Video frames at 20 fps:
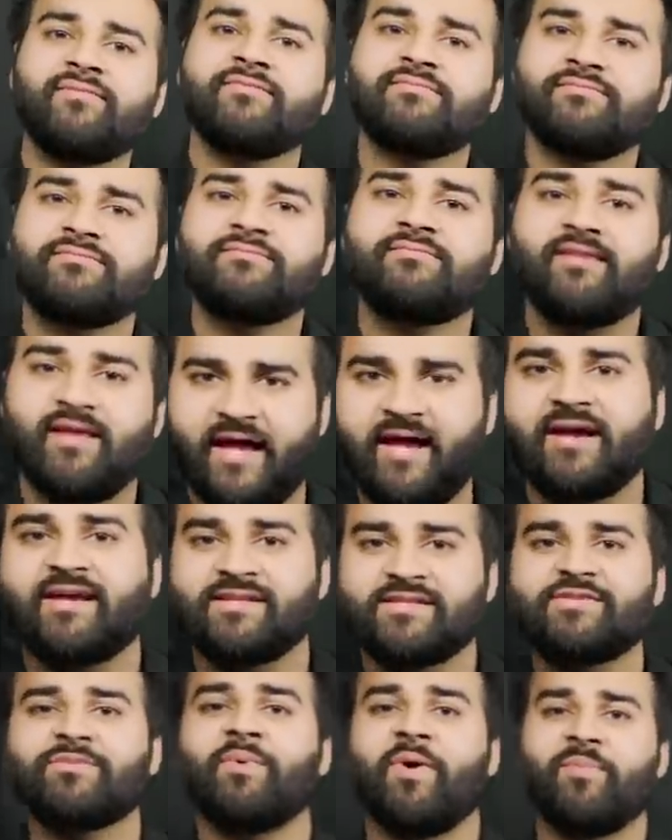Yeah, yeah, because yeah, he'd
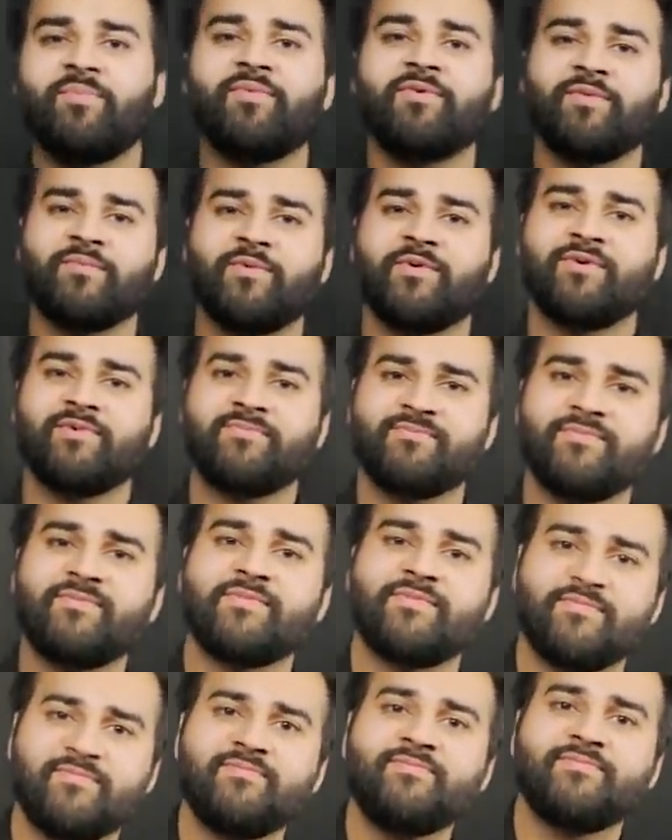be the half. So I'f got two
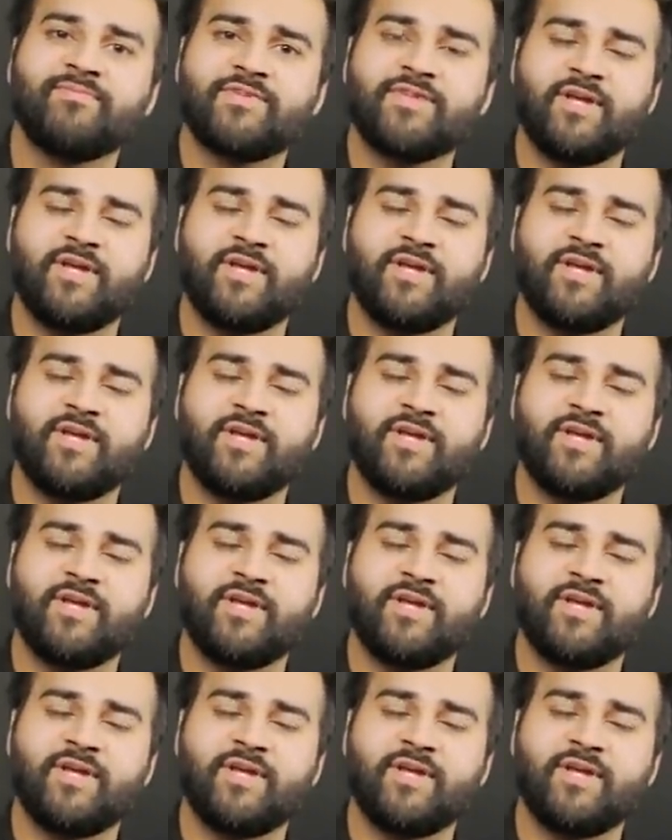guys left.